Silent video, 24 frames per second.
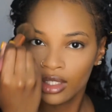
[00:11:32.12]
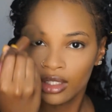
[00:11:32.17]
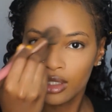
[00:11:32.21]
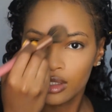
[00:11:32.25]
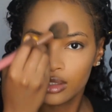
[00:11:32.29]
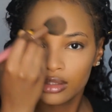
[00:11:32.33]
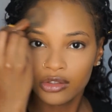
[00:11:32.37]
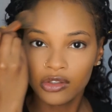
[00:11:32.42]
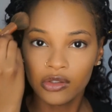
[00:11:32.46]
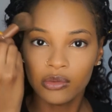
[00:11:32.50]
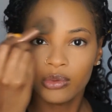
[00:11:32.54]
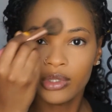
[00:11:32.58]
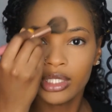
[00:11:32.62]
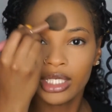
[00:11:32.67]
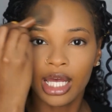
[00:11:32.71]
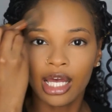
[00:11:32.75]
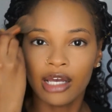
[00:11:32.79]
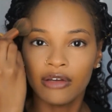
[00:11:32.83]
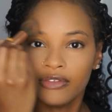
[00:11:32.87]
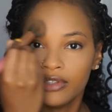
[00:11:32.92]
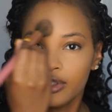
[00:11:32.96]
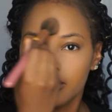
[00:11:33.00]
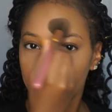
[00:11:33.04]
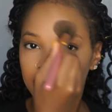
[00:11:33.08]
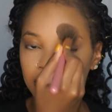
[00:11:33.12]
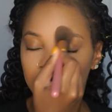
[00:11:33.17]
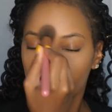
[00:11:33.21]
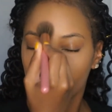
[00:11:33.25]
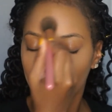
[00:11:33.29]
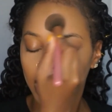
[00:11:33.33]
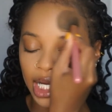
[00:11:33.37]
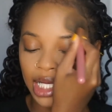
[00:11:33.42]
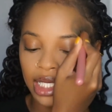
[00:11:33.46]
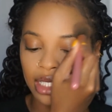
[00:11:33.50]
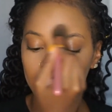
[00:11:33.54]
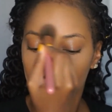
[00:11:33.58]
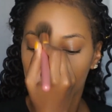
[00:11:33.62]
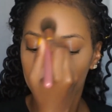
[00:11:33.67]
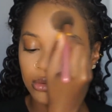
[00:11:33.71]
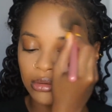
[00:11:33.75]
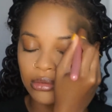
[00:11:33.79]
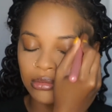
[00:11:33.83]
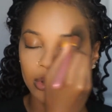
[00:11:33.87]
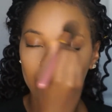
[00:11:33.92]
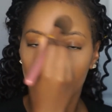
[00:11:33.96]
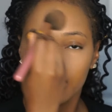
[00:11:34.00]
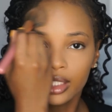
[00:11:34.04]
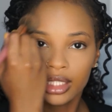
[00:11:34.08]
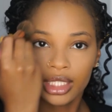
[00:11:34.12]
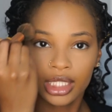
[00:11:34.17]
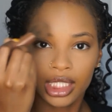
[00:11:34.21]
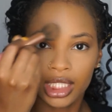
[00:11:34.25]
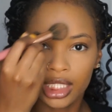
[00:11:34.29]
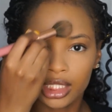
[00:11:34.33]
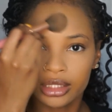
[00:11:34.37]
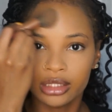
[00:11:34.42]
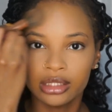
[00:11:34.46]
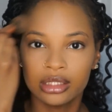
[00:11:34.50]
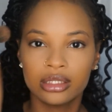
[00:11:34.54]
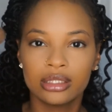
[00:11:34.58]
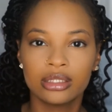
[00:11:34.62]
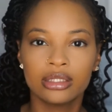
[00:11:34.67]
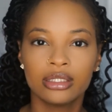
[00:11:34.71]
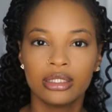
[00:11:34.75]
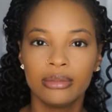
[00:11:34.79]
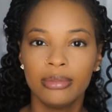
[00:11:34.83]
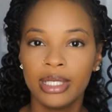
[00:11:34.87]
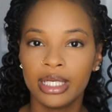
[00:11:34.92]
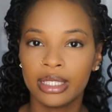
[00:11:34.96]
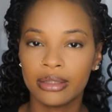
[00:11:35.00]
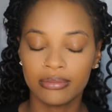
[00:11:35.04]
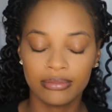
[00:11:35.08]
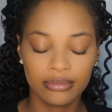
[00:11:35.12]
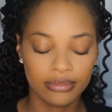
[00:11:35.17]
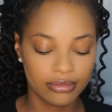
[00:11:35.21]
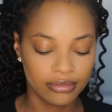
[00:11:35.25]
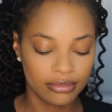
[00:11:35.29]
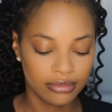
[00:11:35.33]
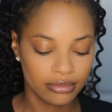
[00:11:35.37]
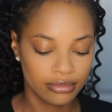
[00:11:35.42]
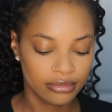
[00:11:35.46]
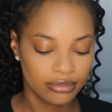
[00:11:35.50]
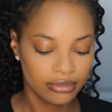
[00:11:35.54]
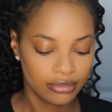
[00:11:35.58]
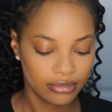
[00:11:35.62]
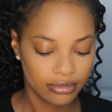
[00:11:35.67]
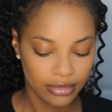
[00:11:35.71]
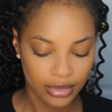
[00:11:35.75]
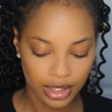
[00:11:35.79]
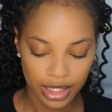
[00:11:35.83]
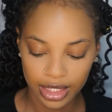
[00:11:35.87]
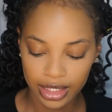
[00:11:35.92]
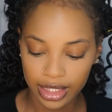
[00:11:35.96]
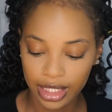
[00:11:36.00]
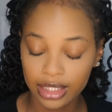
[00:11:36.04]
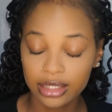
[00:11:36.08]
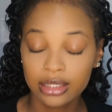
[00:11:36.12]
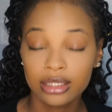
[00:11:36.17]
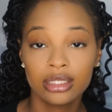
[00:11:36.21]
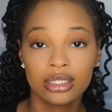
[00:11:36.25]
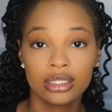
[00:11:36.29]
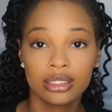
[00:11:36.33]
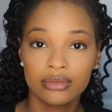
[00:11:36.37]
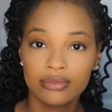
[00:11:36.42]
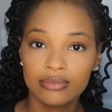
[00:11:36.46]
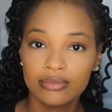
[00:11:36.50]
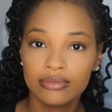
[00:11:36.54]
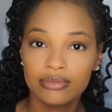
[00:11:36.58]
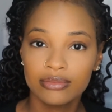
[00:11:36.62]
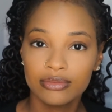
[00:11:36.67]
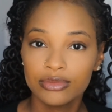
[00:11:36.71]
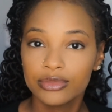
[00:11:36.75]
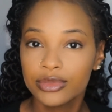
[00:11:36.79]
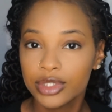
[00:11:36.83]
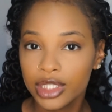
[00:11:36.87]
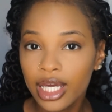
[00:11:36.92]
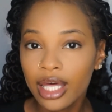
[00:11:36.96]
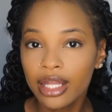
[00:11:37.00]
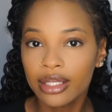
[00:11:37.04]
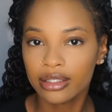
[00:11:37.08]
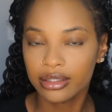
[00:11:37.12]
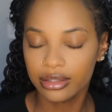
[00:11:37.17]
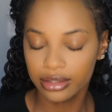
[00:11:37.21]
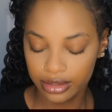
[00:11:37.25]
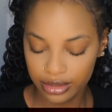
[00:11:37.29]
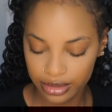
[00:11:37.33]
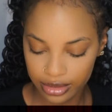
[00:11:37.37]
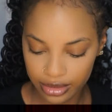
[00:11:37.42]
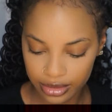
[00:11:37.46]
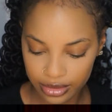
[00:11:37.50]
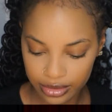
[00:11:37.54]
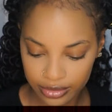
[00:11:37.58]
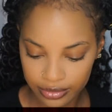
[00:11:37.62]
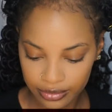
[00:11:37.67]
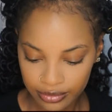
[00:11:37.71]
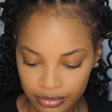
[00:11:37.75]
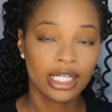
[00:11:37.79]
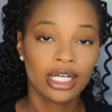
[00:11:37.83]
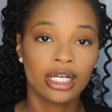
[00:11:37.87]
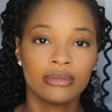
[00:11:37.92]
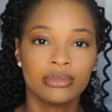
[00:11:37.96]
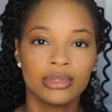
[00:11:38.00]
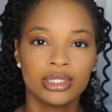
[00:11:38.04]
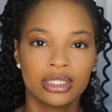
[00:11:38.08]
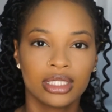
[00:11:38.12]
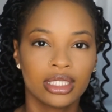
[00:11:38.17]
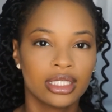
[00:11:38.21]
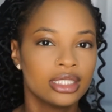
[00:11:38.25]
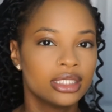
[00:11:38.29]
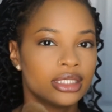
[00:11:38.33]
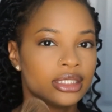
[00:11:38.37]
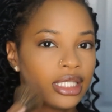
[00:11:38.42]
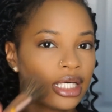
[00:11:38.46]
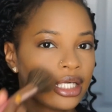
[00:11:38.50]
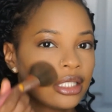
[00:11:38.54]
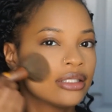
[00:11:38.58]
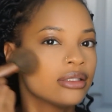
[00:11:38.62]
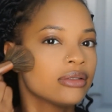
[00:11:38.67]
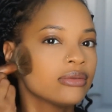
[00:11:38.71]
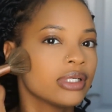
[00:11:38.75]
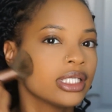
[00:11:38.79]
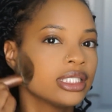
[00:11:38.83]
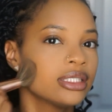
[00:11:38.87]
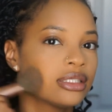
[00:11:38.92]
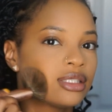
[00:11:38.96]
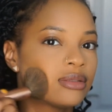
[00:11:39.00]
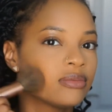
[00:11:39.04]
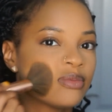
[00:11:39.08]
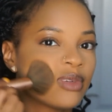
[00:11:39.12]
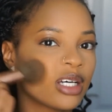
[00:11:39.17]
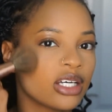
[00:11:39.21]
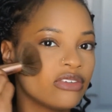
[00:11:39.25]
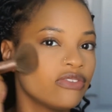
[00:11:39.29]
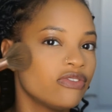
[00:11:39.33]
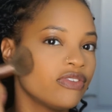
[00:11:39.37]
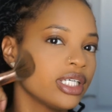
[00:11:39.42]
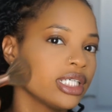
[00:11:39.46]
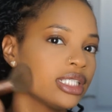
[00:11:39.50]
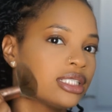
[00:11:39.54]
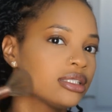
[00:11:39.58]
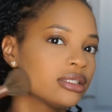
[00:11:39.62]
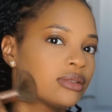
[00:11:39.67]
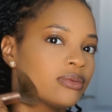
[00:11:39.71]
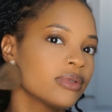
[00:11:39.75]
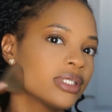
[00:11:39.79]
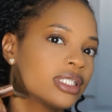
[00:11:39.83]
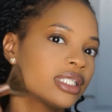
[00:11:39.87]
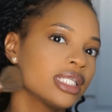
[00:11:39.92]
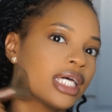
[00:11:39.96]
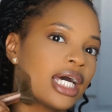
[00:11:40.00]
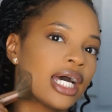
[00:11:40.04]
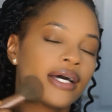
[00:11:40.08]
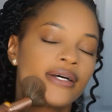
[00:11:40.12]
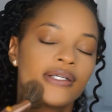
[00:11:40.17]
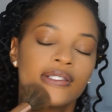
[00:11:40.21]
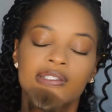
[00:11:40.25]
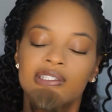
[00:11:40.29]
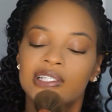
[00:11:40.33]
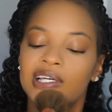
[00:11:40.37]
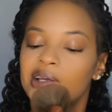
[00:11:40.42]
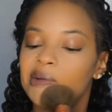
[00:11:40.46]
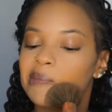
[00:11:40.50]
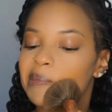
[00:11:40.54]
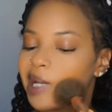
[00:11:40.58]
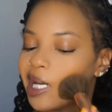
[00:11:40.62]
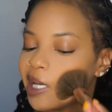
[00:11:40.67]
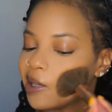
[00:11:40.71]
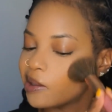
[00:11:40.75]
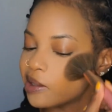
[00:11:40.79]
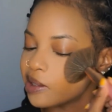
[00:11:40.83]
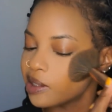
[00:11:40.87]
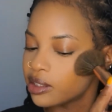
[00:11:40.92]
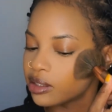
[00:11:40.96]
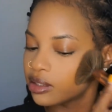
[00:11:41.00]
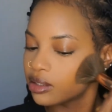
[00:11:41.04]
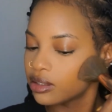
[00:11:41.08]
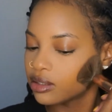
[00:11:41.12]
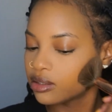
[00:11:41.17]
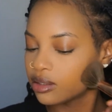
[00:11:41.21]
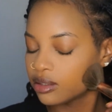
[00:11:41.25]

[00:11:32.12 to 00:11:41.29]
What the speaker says: It's gonna bring everything right where it needs to be, and that's together. Now I'm just gonna set the rest of my face with that same powder.